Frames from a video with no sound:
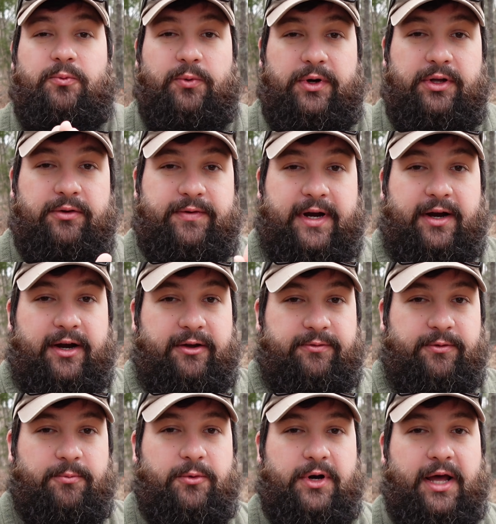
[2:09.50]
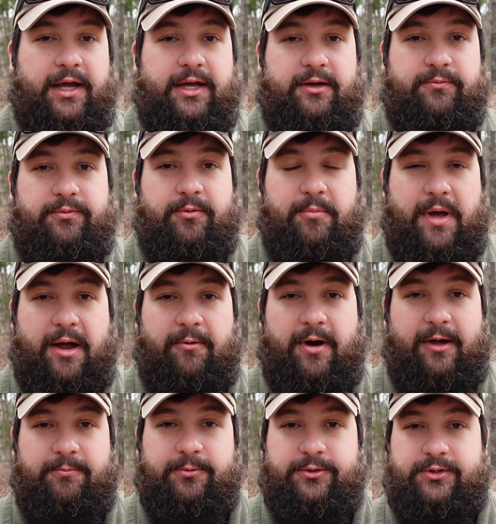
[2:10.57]
will vary from what I get from my
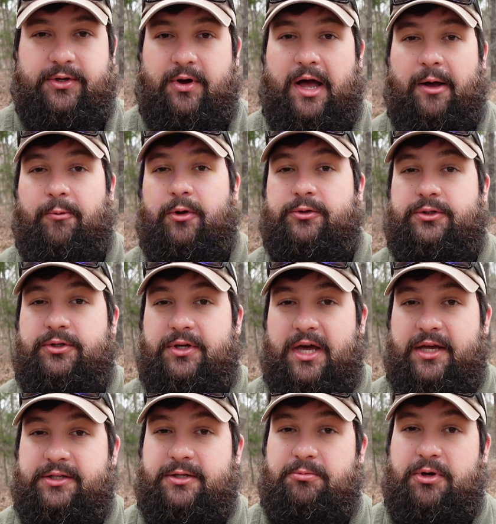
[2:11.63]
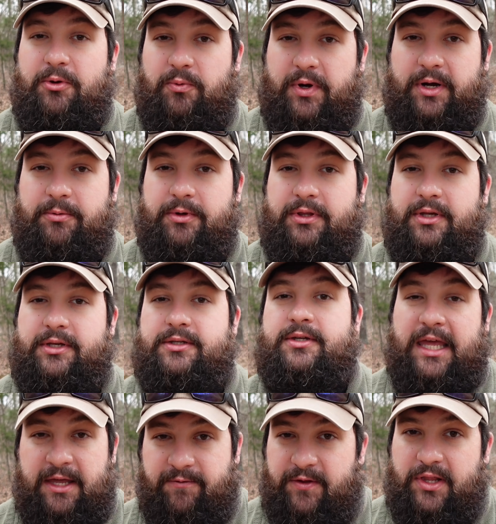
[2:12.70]
rifle, so I want you guys to be aware with this,
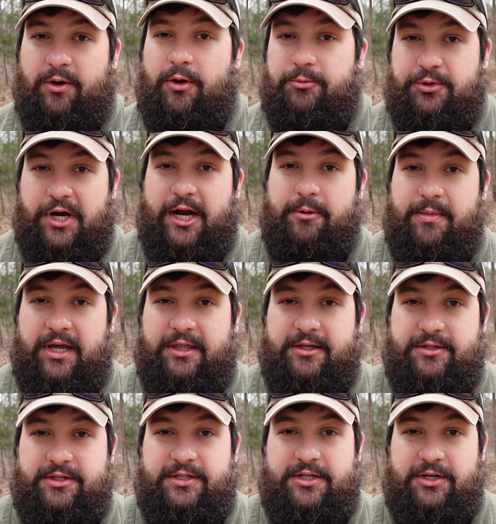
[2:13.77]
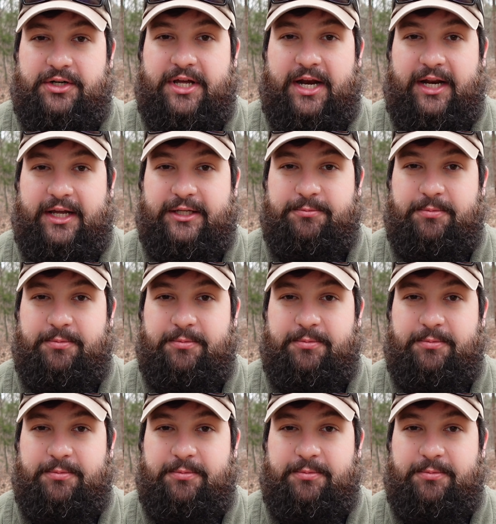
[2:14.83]
even though I'm trying to make this as entertaining as